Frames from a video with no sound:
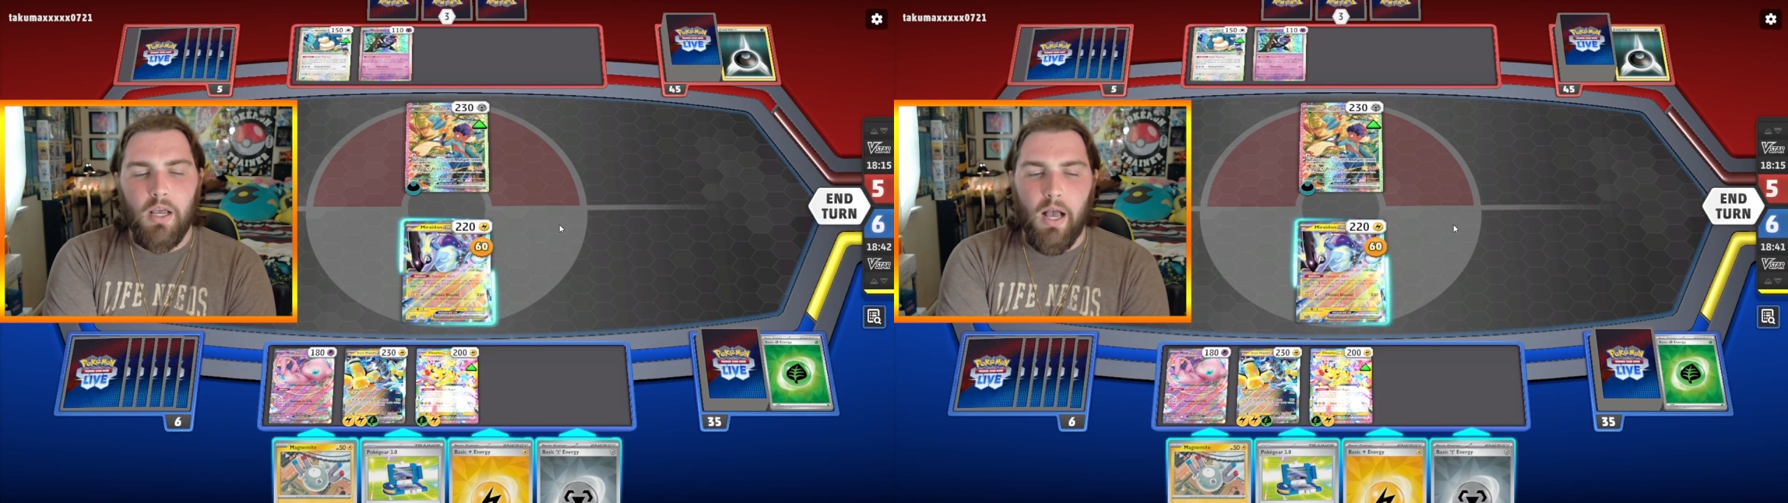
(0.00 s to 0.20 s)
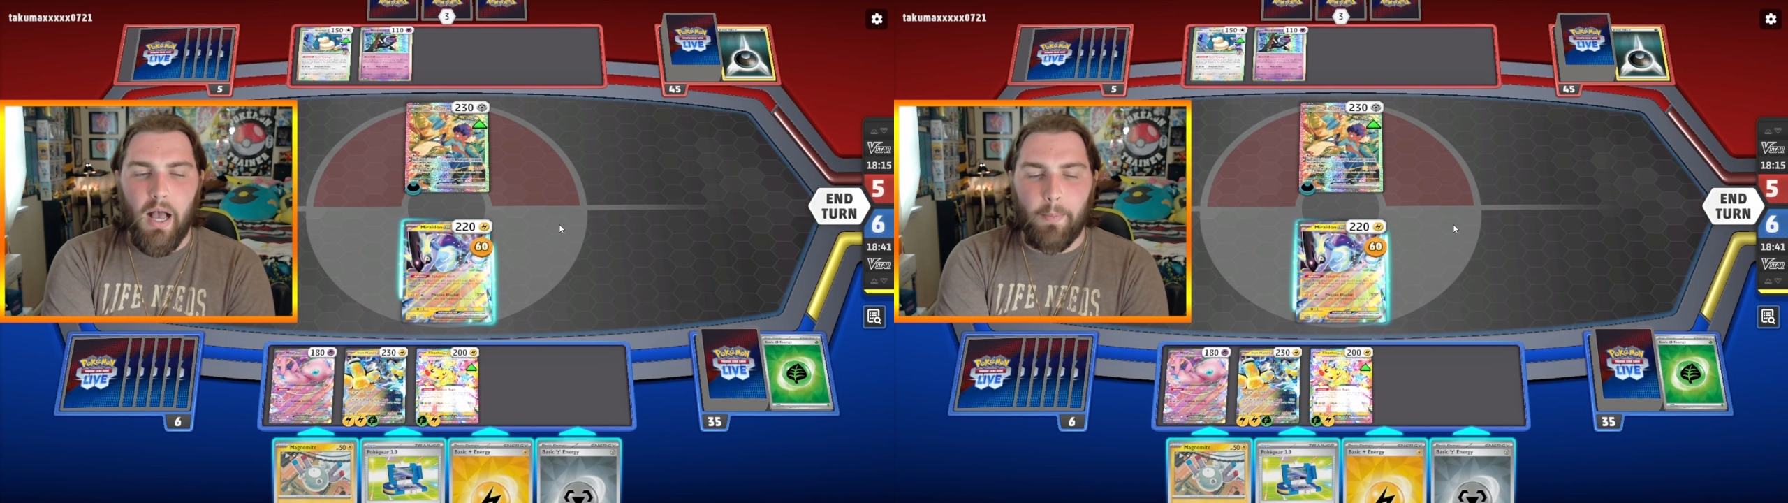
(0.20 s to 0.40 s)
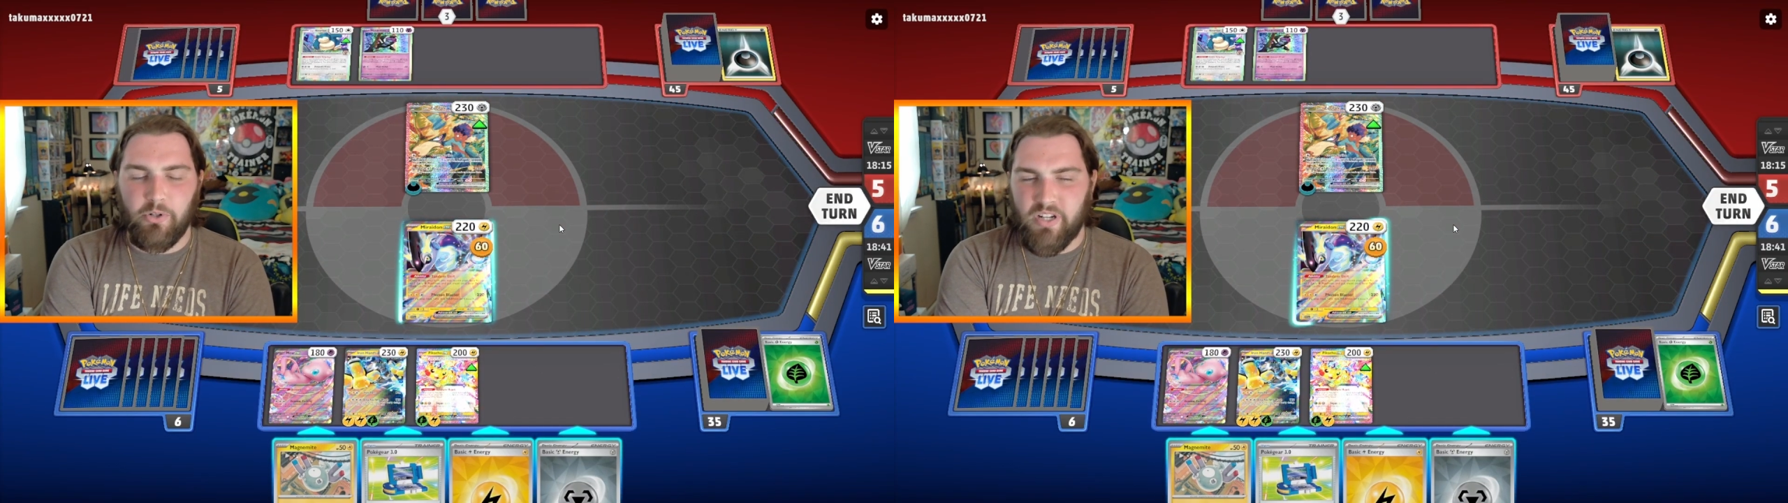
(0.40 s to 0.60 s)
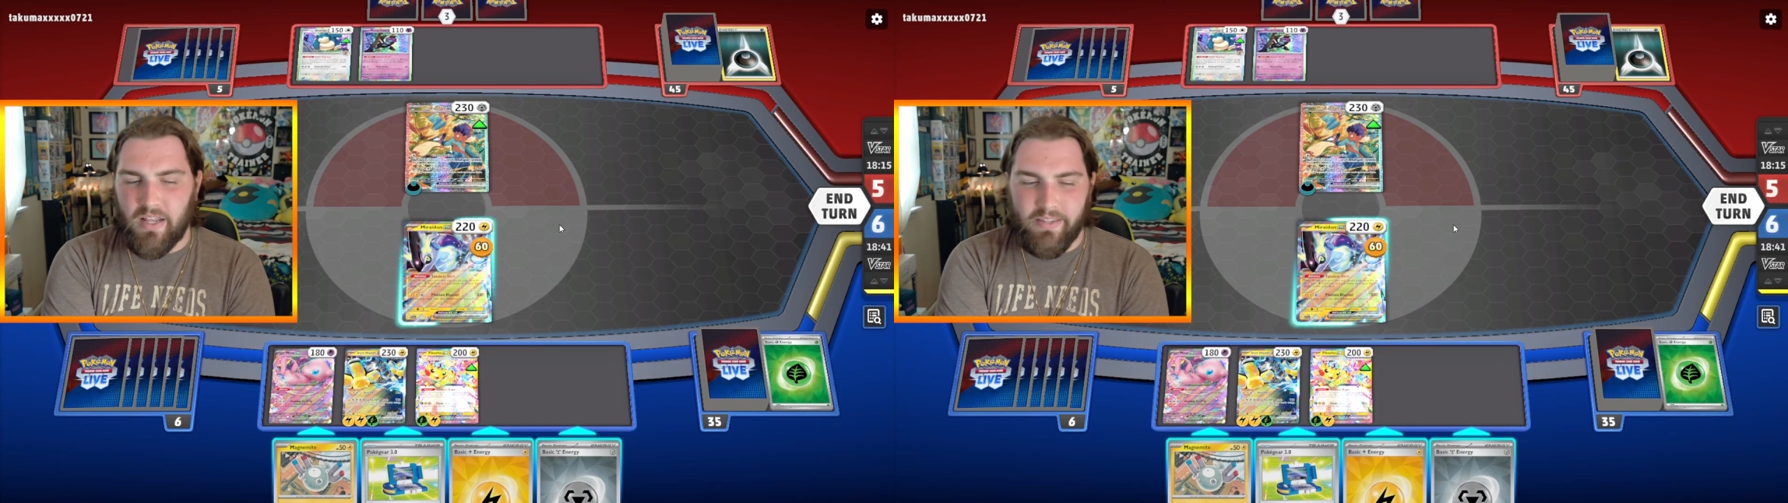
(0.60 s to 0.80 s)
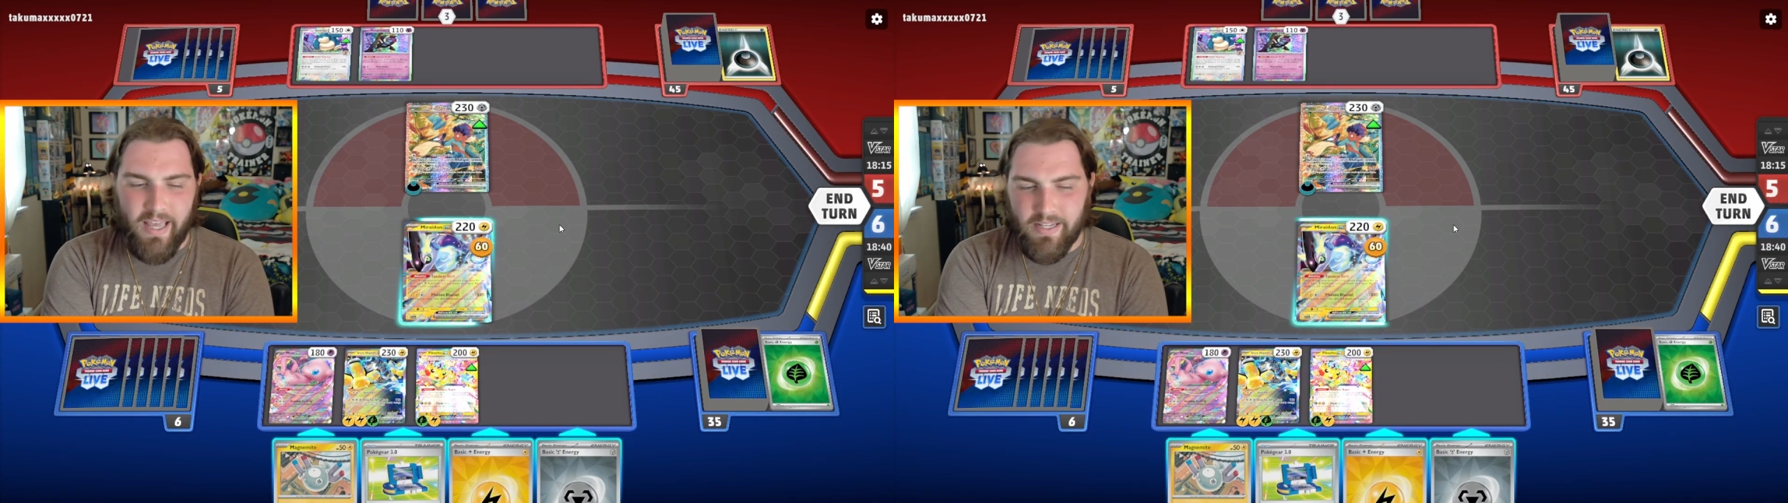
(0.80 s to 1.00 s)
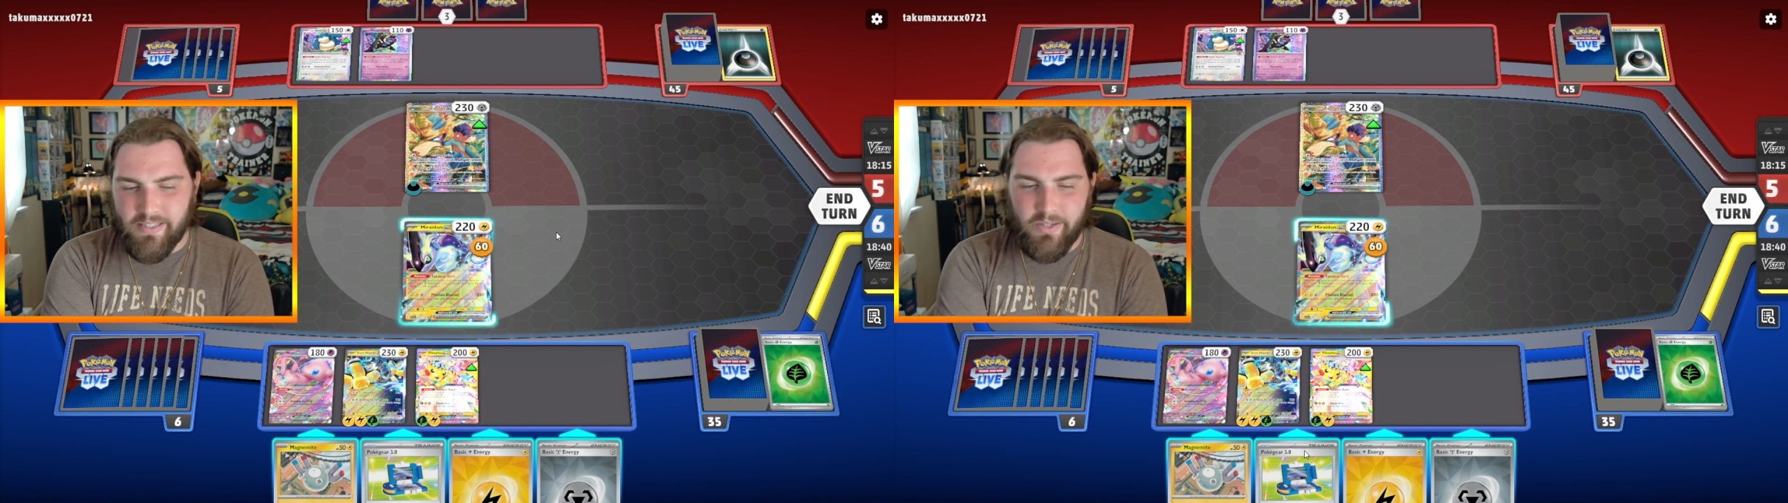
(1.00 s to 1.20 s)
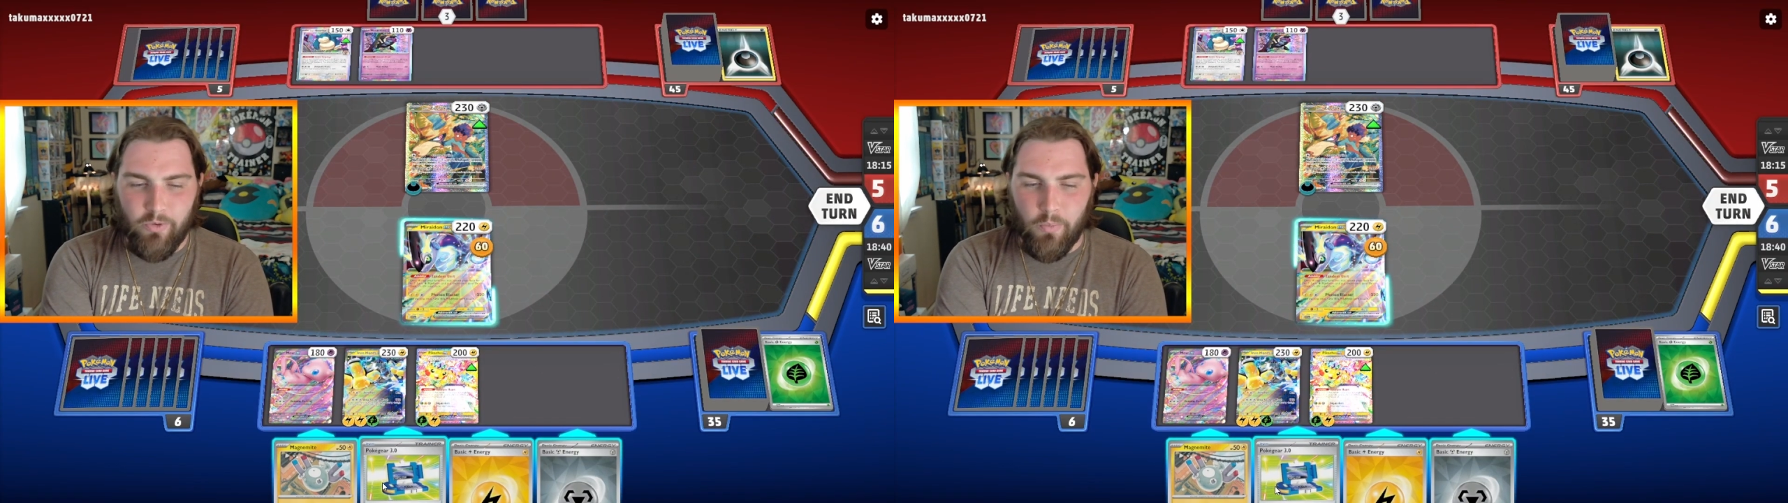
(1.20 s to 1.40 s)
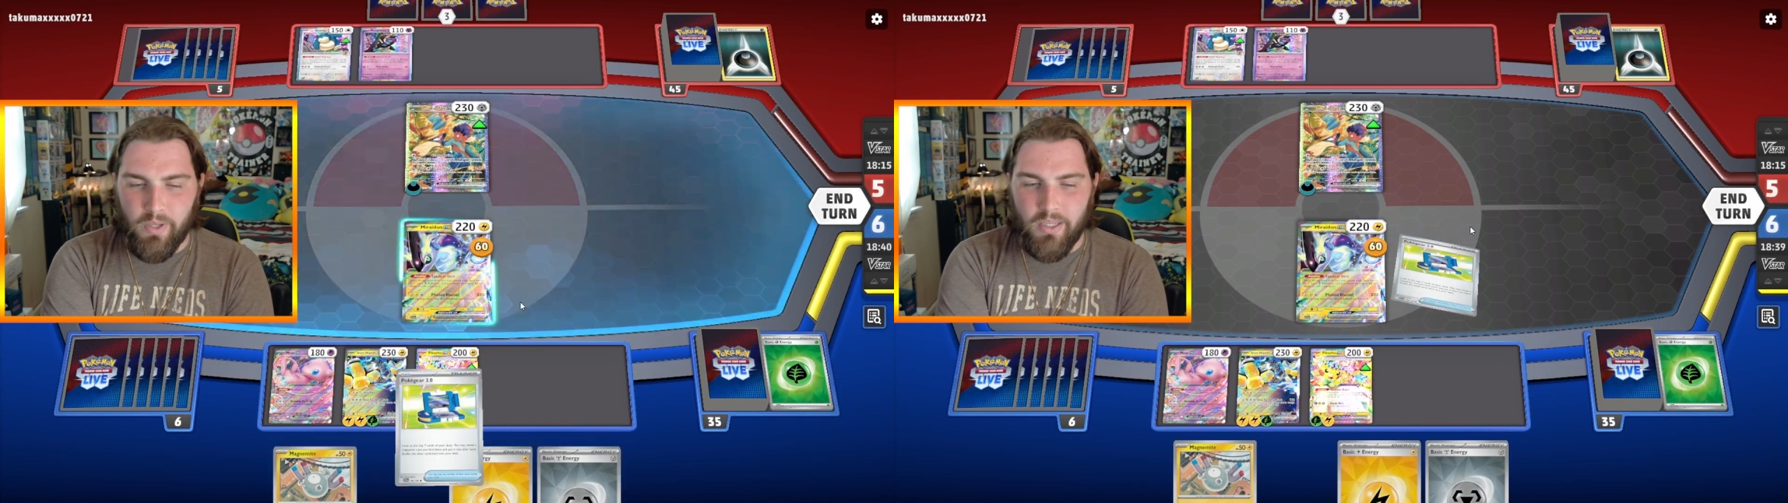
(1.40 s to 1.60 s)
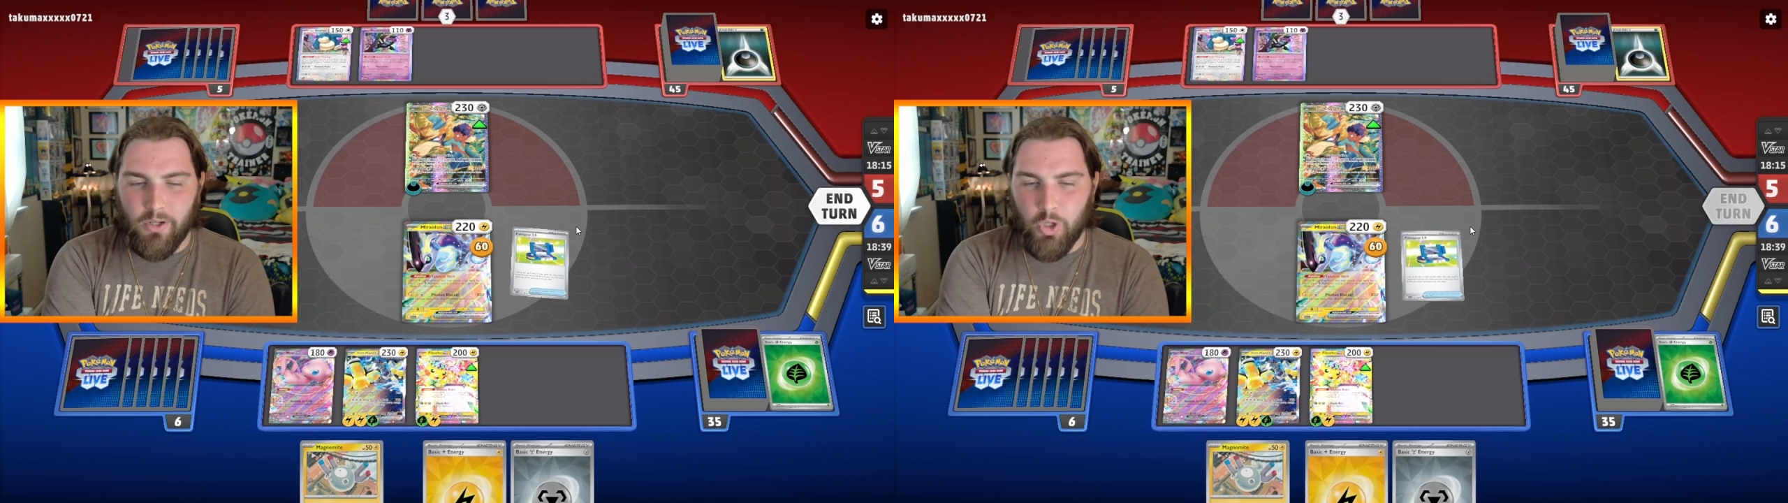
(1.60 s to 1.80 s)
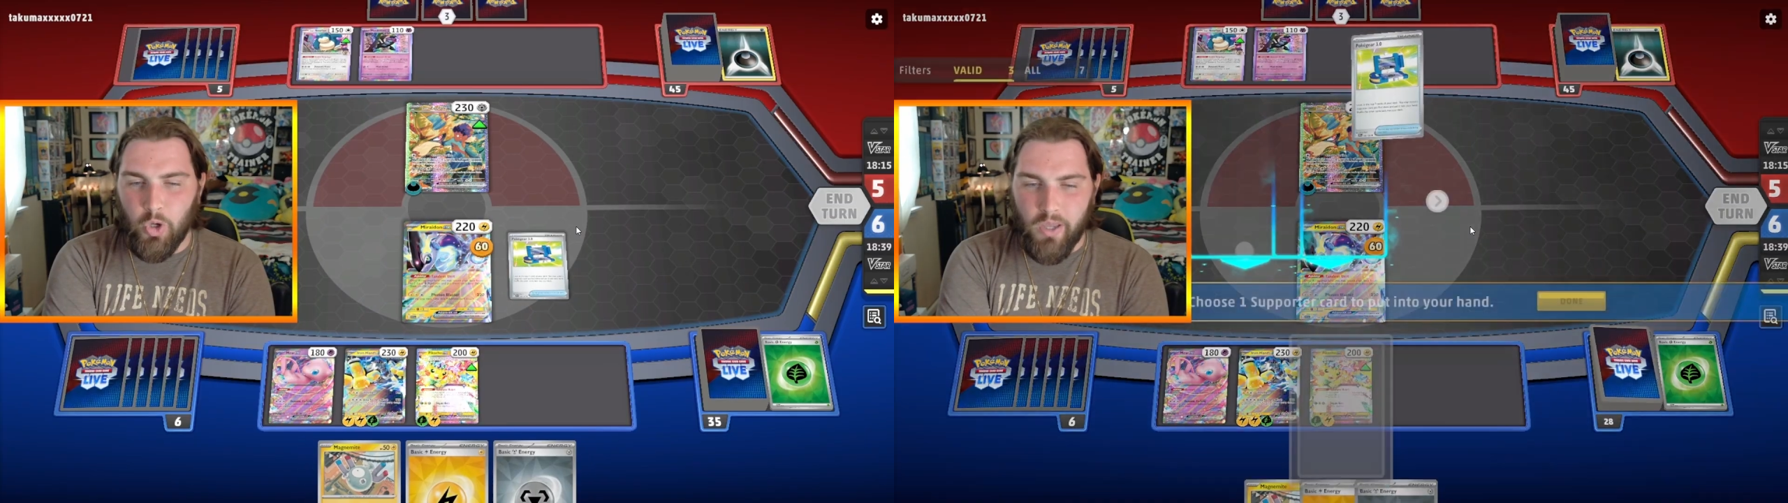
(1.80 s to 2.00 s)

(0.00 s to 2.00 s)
We're just going to have to kind of see what we can cook